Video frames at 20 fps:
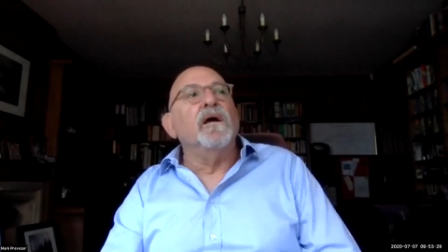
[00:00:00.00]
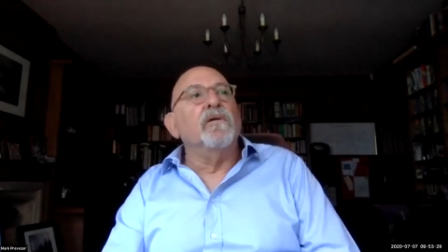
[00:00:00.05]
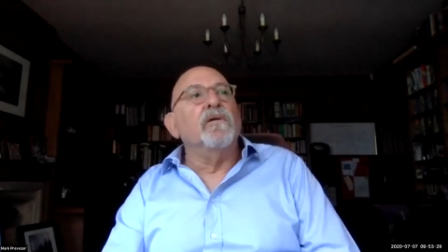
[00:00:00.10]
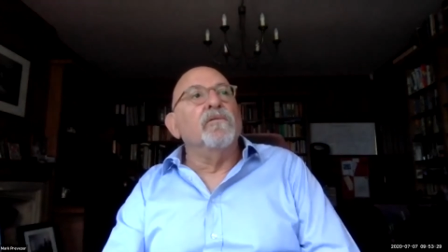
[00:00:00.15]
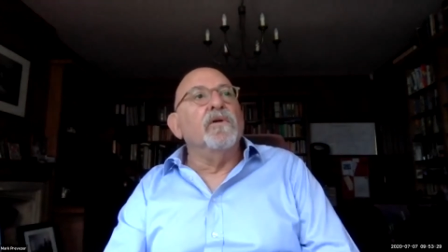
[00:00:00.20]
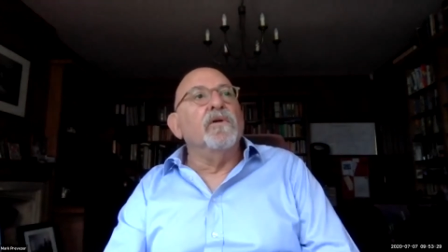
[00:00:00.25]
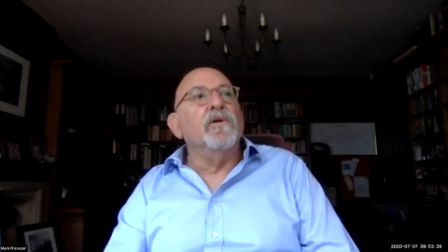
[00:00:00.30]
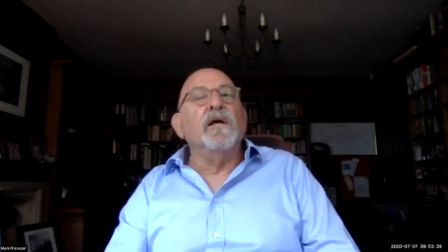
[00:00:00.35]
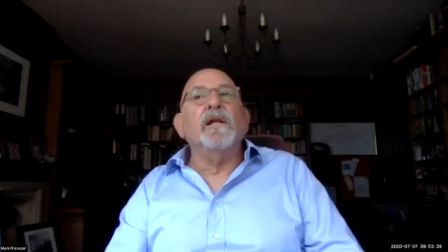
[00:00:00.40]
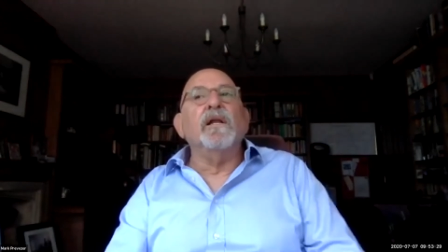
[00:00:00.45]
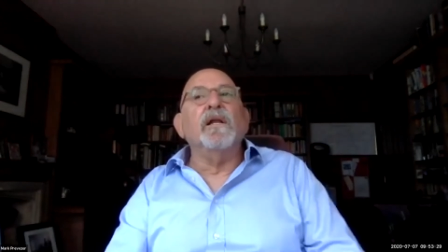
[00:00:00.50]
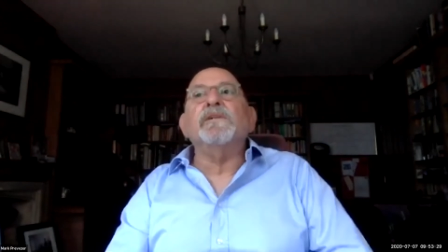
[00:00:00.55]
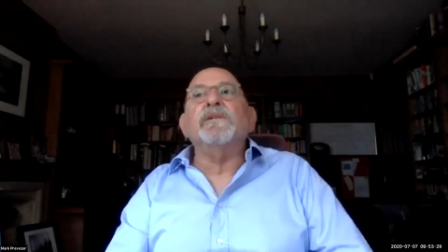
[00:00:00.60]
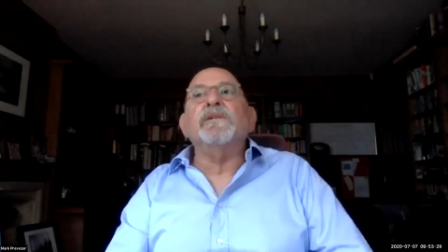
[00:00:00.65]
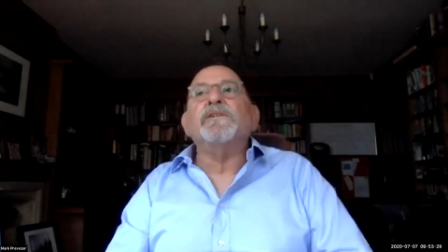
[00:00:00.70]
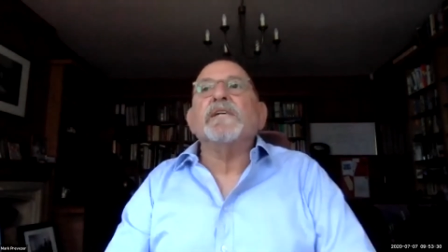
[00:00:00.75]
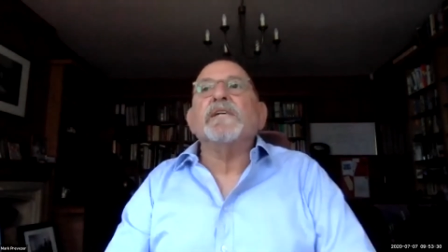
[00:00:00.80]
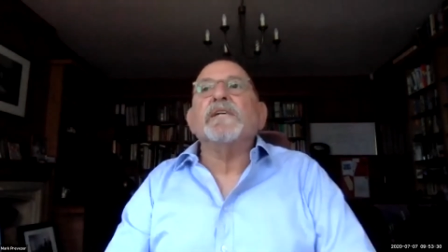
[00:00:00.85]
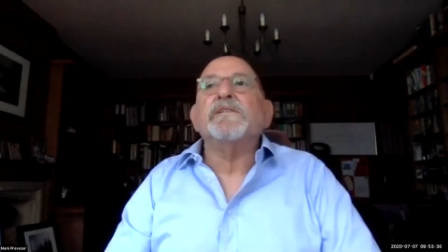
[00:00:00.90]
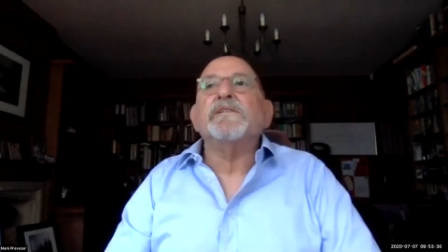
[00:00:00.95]
really
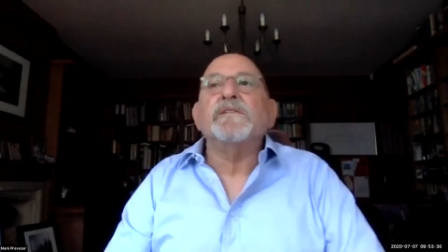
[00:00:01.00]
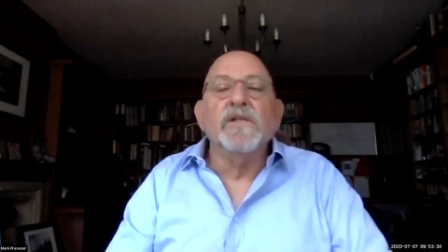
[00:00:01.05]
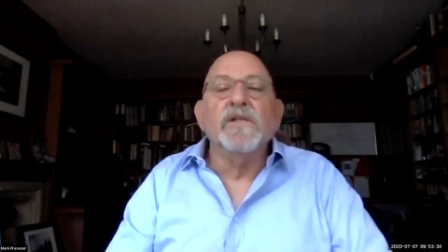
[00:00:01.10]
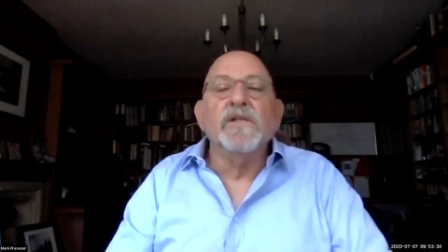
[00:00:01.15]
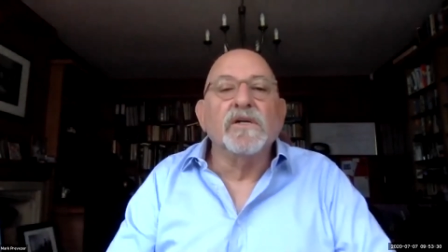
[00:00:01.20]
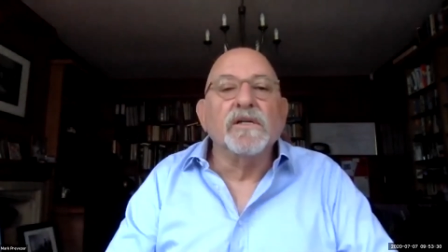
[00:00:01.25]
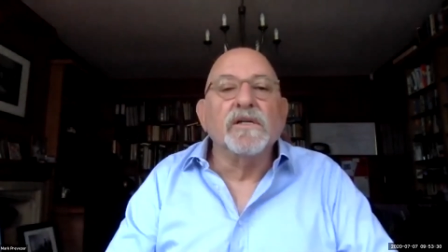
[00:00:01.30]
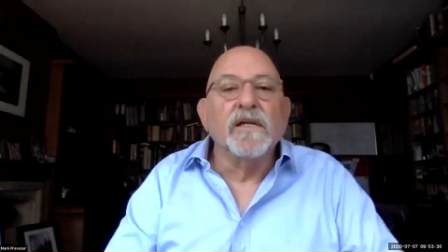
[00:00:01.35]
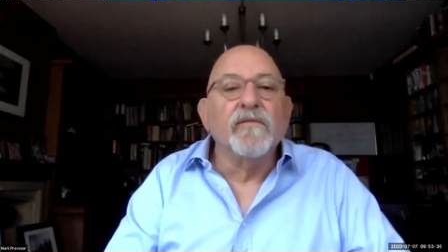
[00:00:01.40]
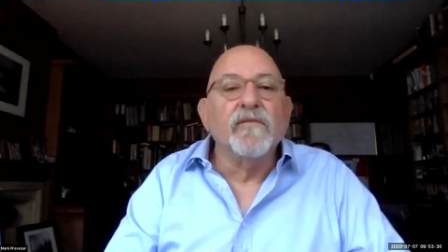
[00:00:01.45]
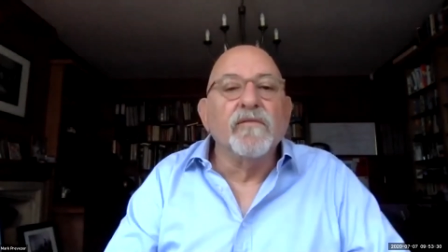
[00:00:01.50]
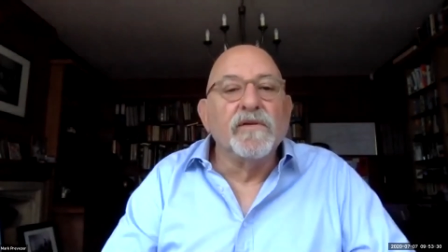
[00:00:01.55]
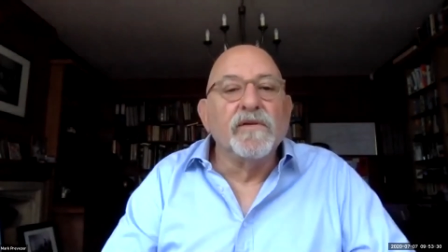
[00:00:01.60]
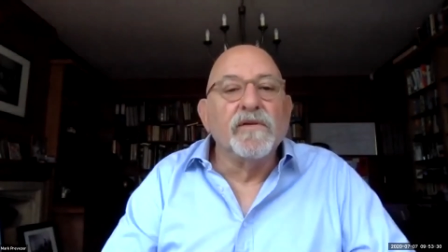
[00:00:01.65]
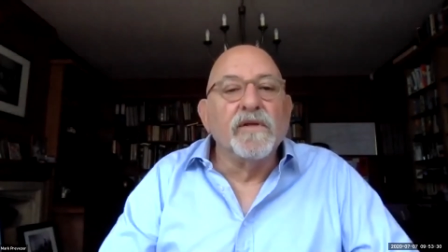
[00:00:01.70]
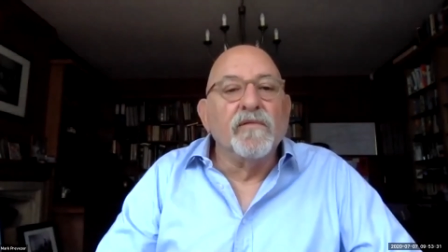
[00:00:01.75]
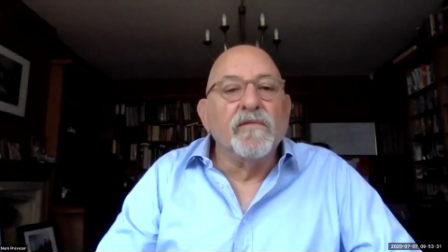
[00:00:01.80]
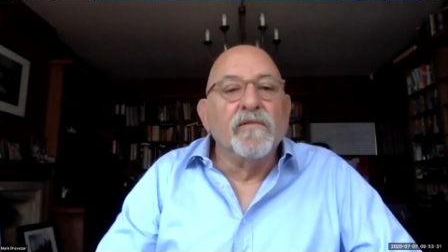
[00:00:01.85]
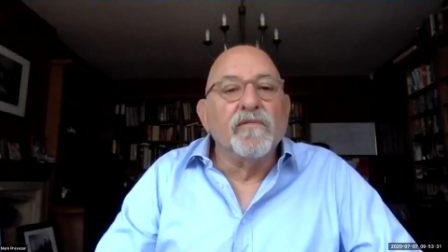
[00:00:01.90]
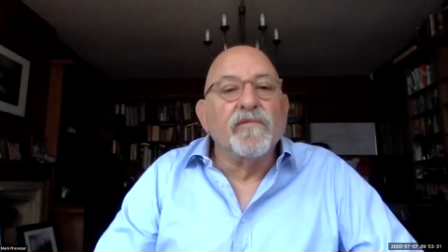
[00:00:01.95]
just look at
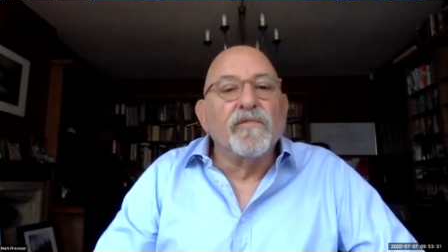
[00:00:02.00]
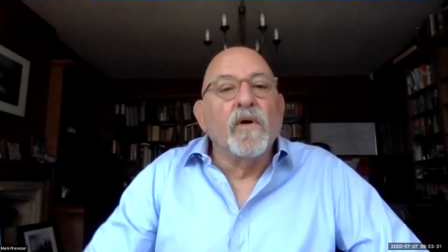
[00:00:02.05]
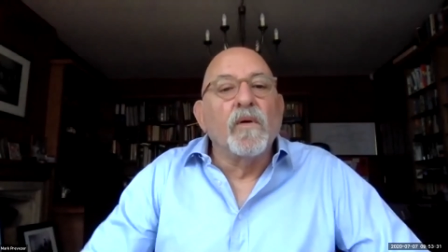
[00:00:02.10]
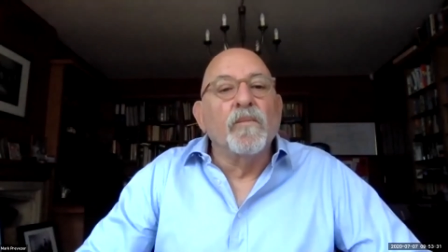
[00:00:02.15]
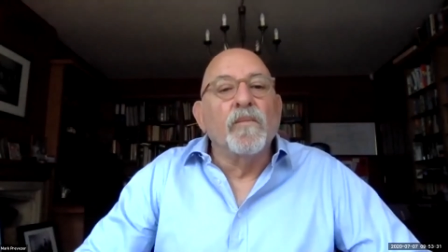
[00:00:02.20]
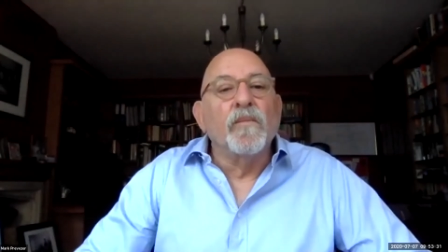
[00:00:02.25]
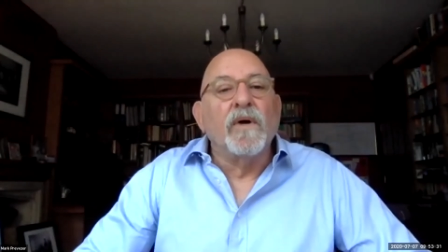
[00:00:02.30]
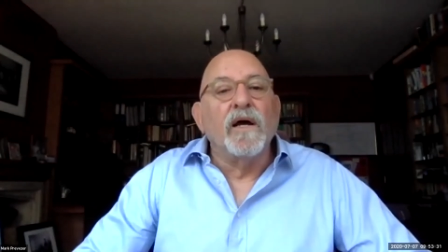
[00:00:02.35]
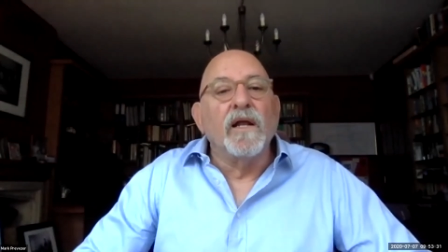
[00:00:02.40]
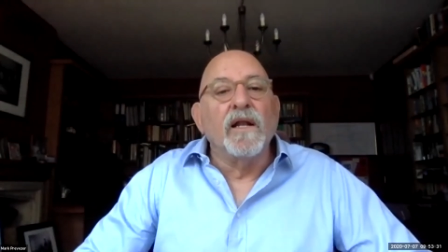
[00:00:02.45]
everything from